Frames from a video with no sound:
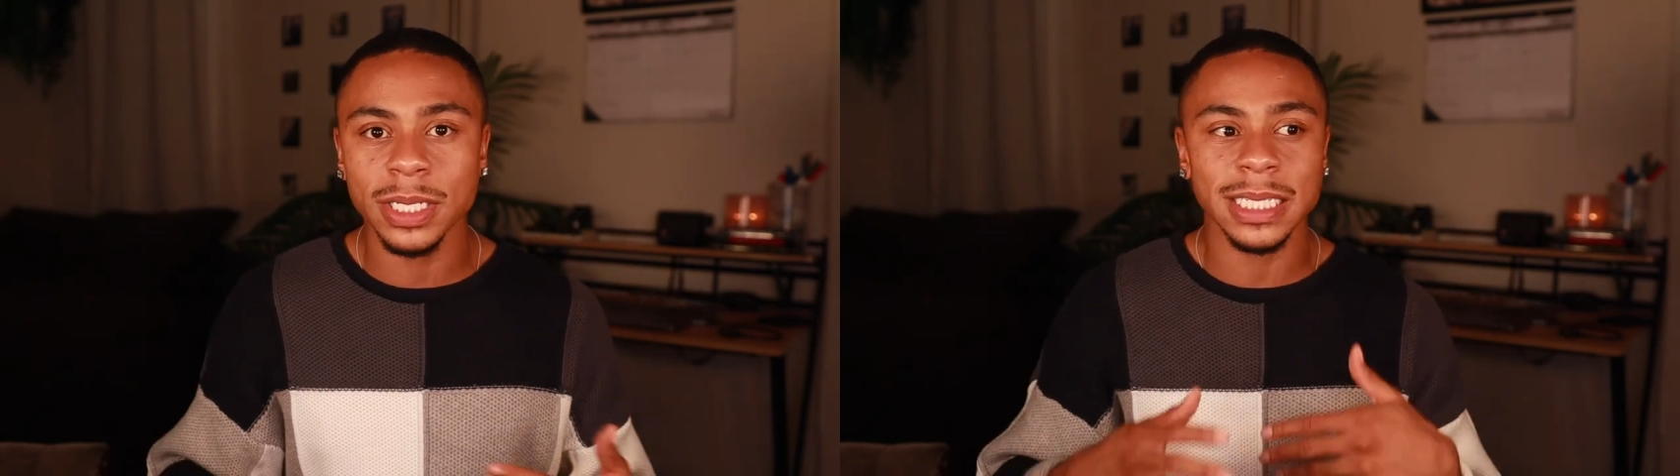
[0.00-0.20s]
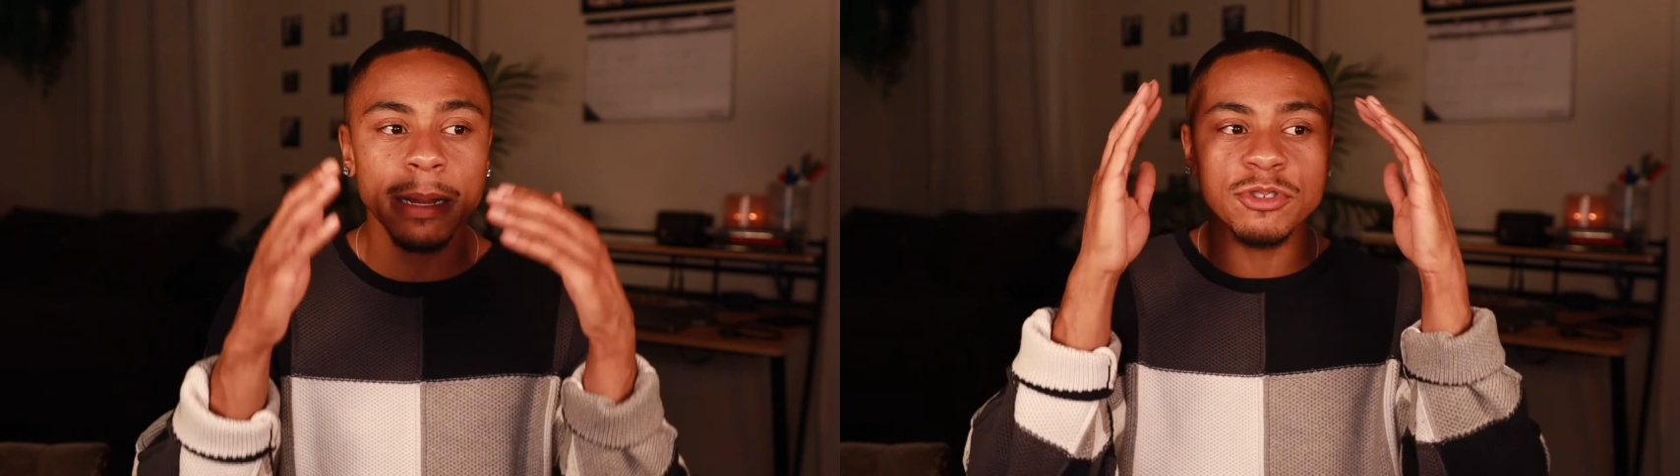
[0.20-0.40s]

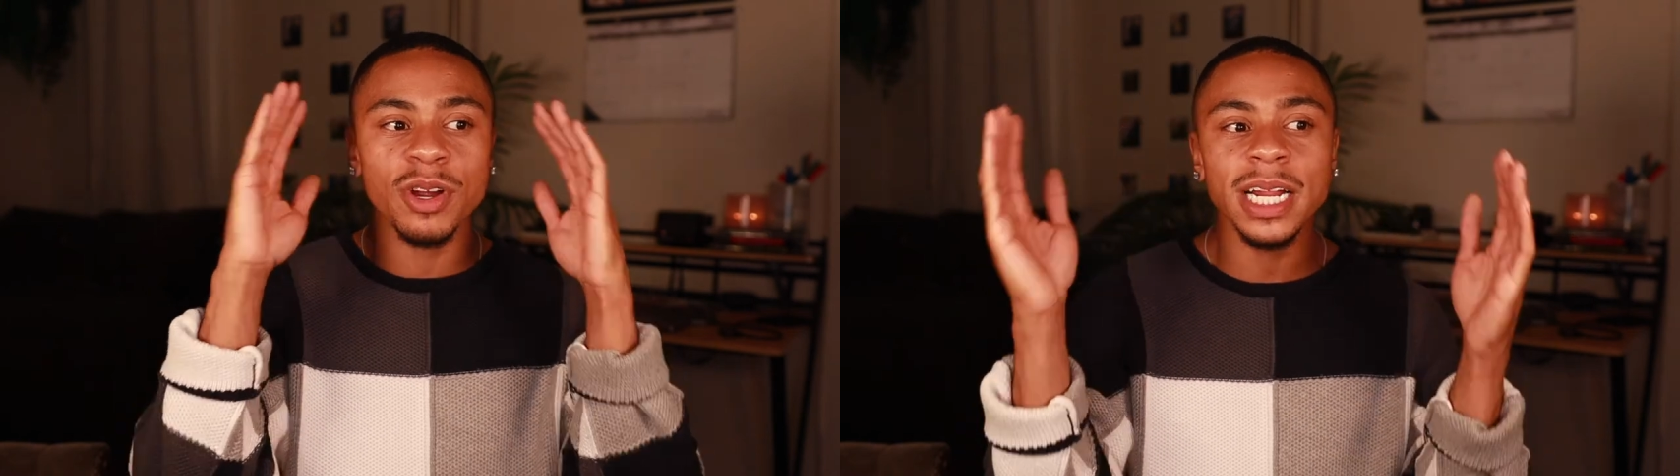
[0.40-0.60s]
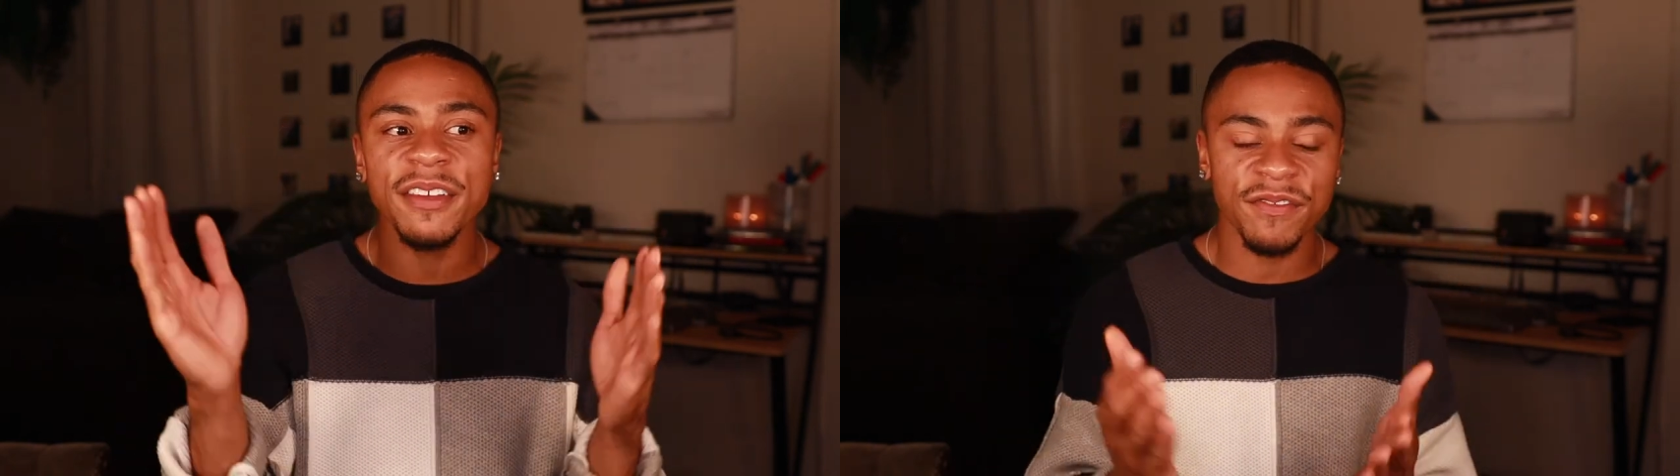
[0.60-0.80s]
Stop
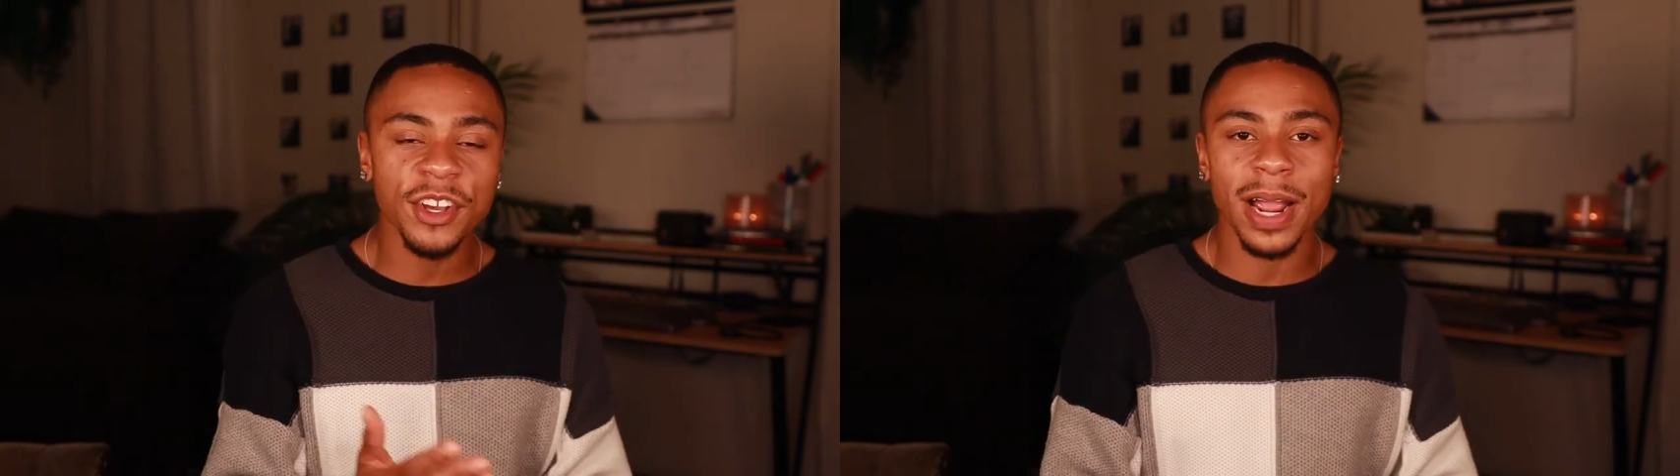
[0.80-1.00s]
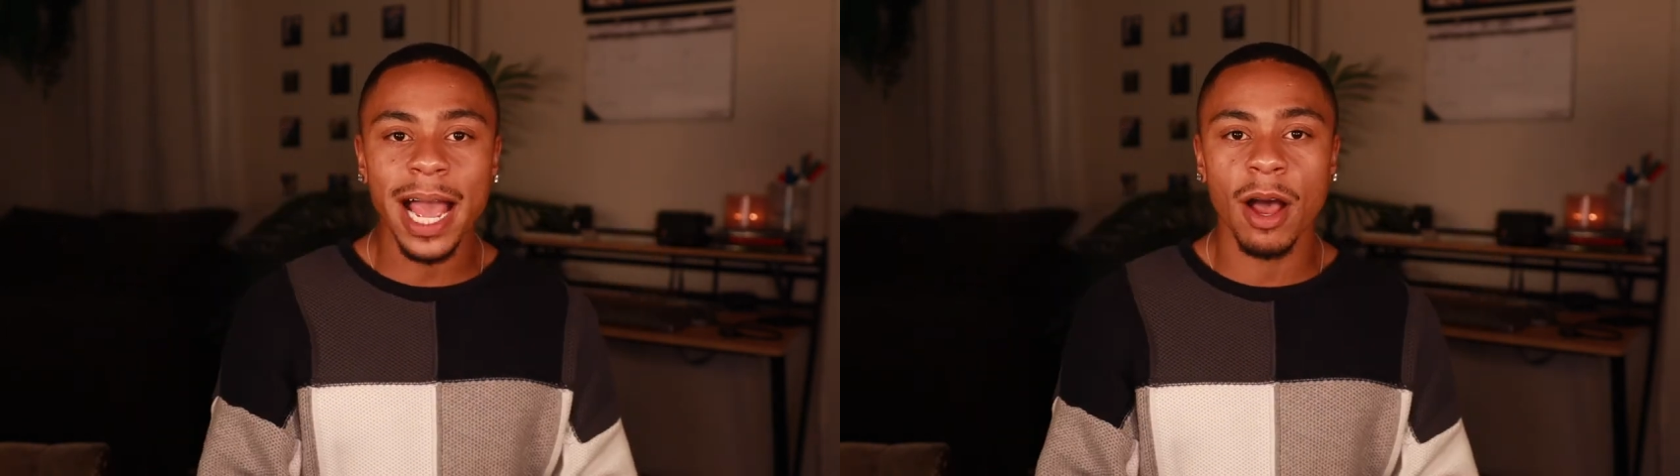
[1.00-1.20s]
trying to
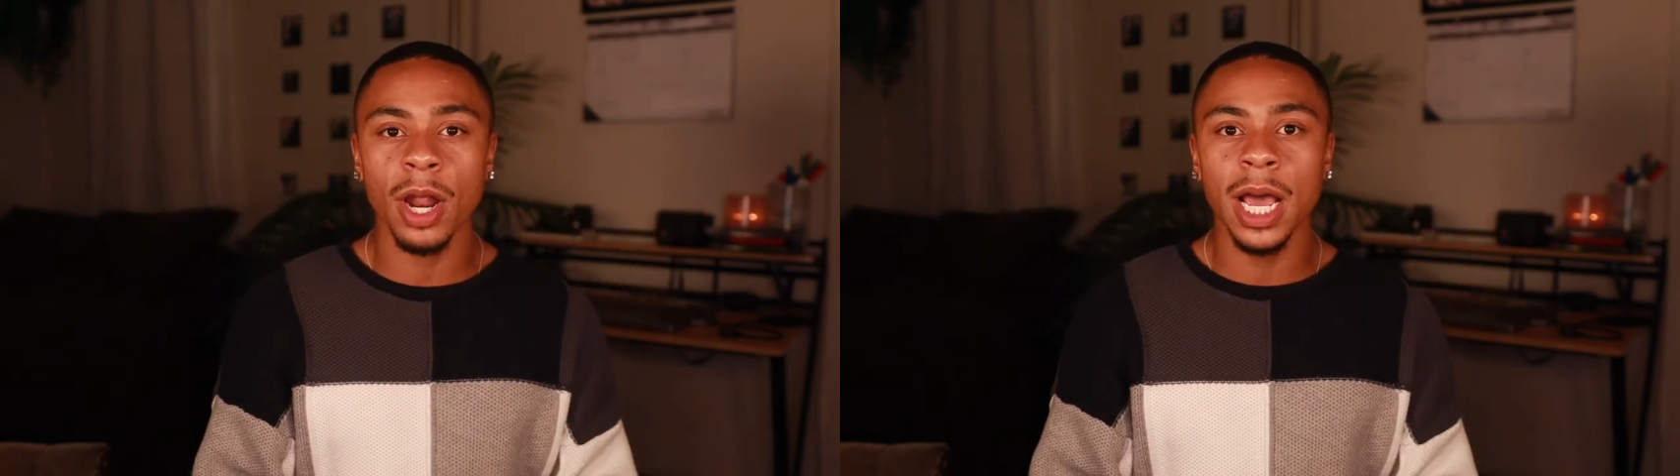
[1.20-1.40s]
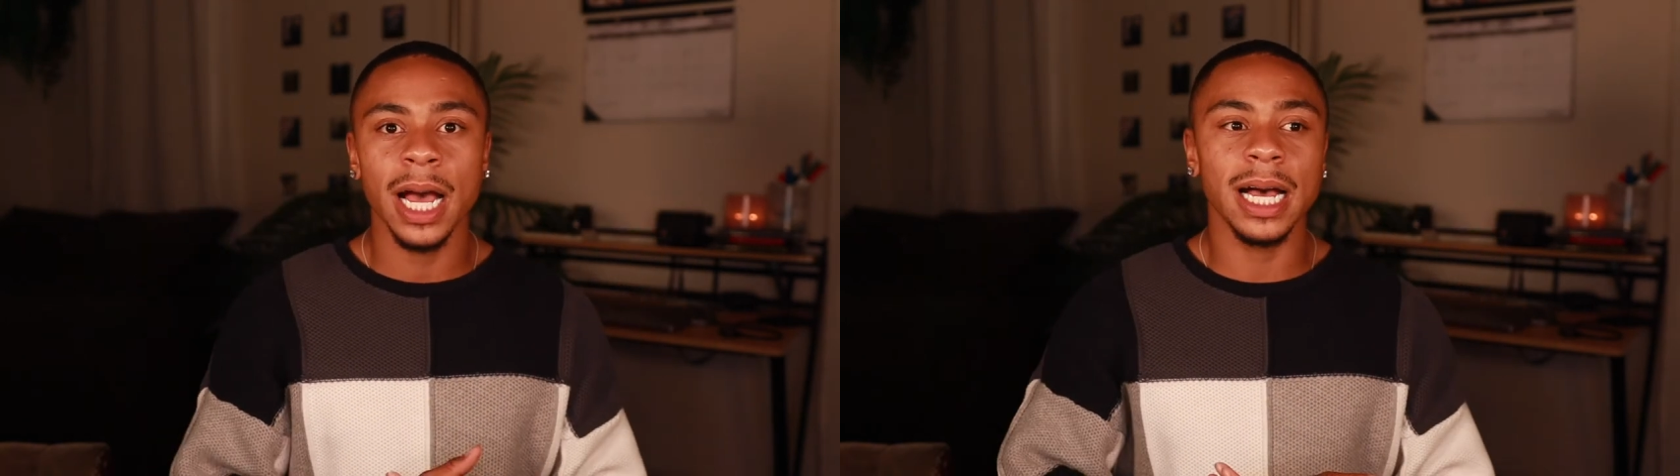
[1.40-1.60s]
figure out
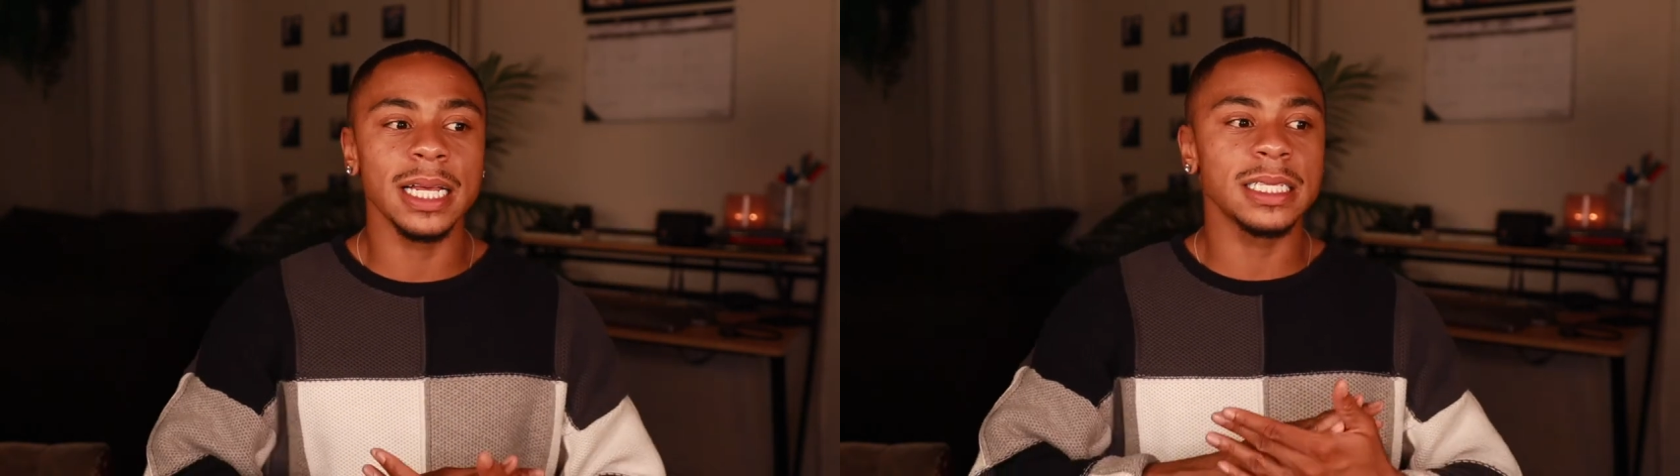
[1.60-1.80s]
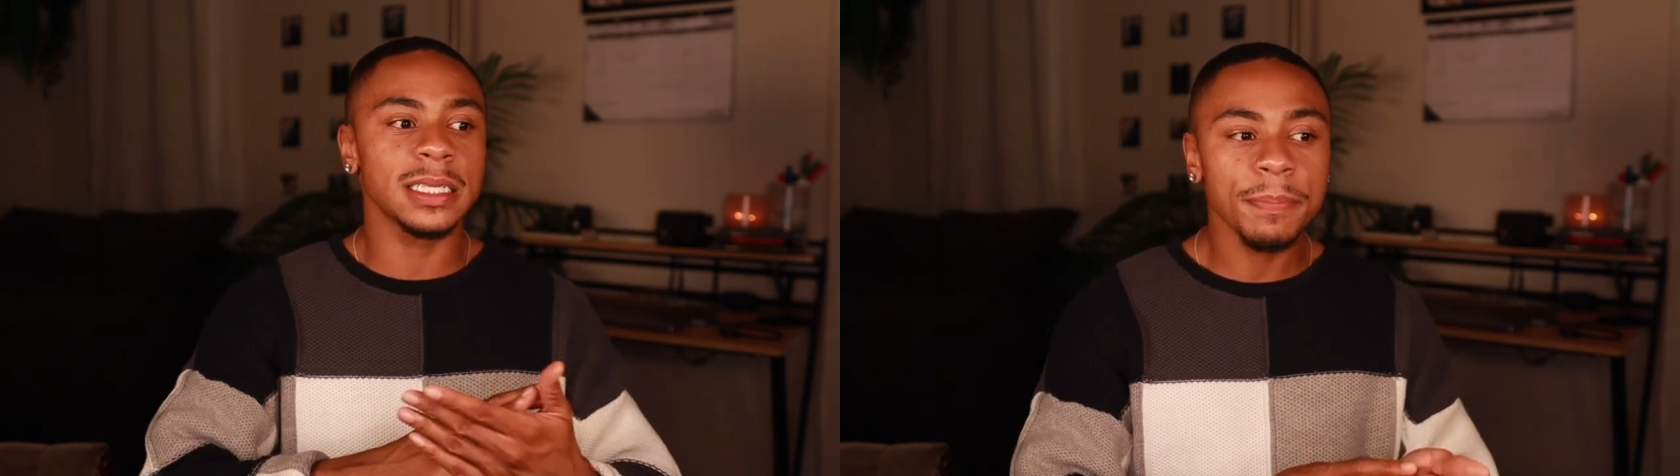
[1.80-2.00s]

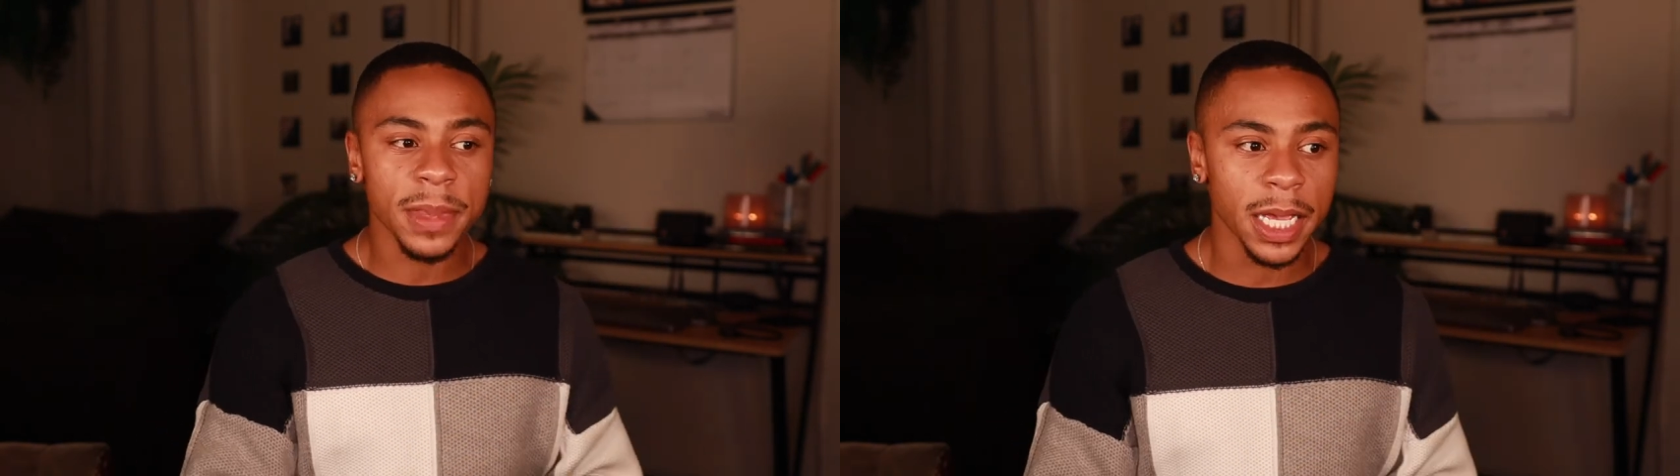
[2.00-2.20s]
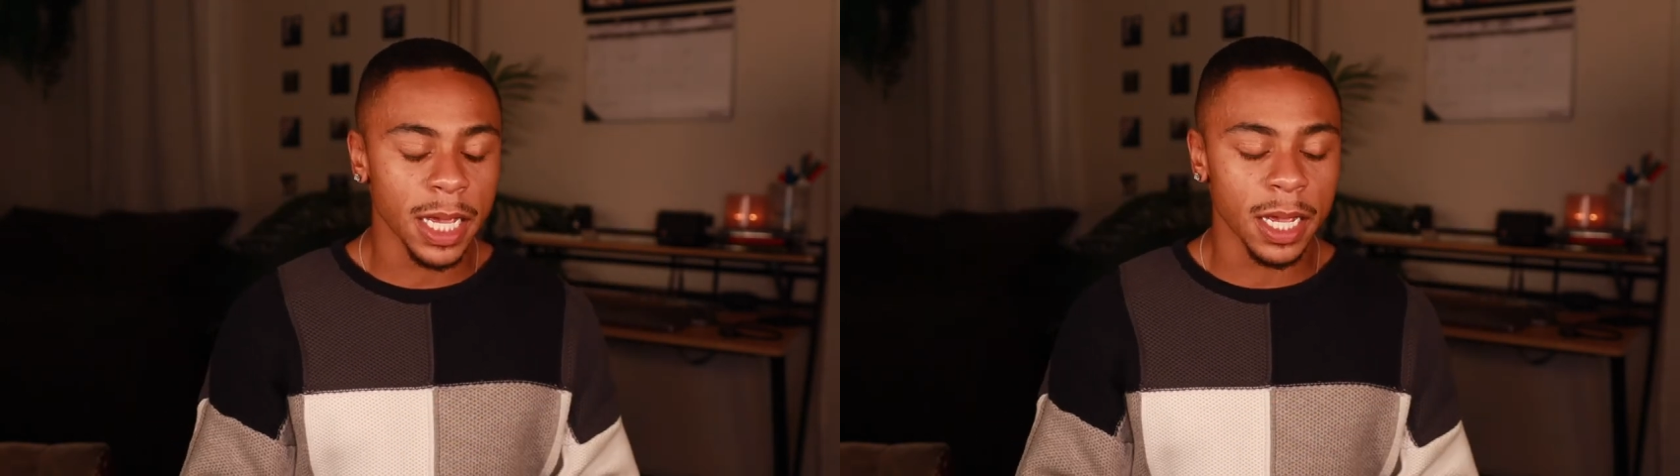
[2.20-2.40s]

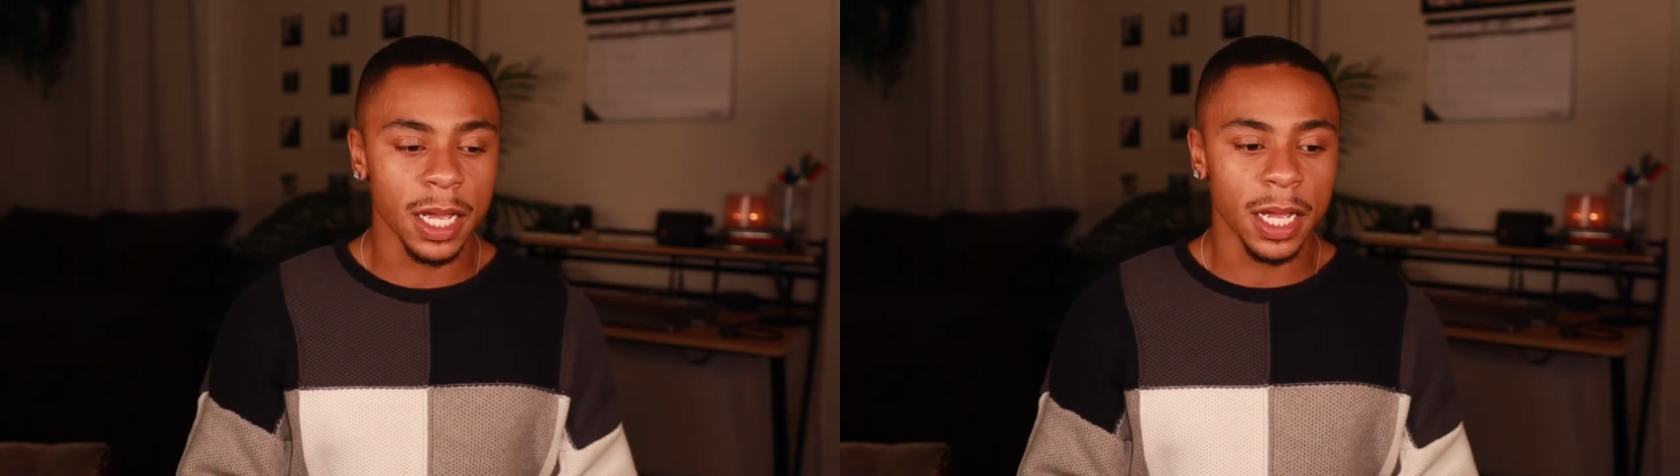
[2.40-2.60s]
something